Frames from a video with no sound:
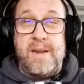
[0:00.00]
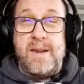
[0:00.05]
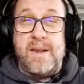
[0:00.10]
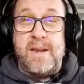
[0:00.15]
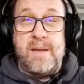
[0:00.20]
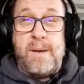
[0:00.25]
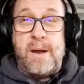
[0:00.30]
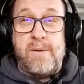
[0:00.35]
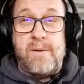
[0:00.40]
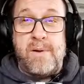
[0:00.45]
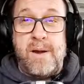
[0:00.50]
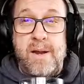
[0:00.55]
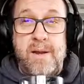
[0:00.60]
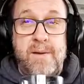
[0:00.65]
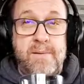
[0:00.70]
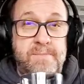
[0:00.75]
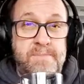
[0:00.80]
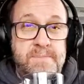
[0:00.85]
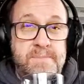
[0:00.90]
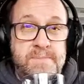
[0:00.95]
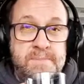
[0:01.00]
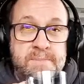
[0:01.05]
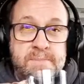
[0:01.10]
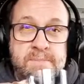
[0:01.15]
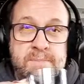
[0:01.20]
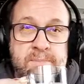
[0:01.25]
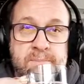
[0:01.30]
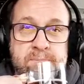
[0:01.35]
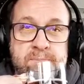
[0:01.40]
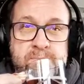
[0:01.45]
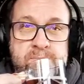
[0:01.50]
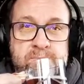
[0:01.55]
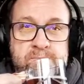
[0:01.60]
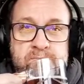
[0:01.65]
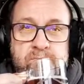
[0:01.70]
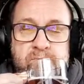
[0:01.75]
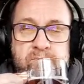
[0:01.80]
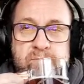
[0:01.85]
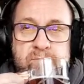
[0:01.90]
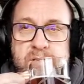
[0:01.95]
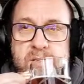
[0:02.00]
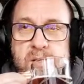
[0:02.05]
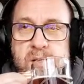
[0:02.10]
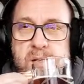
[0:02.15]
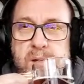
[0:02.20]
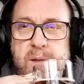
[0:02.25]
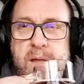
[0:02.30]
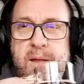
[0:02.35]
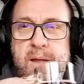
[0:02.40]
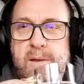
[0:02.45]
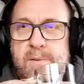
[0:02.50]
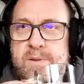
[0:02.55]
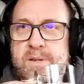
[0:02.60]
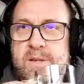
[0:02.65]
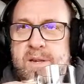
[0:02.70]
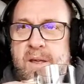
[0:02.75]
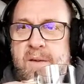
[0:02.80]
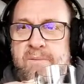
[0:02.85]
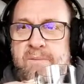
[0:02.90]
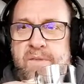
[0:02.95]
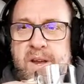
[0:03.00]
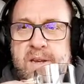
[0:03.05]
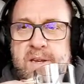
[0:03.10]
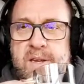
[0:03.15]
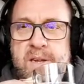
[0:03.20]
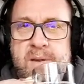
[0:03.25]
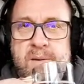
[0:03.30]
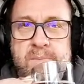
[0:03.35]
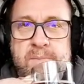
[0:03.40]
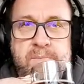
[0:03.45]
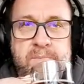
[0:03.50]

come out right, so it was like it was infected.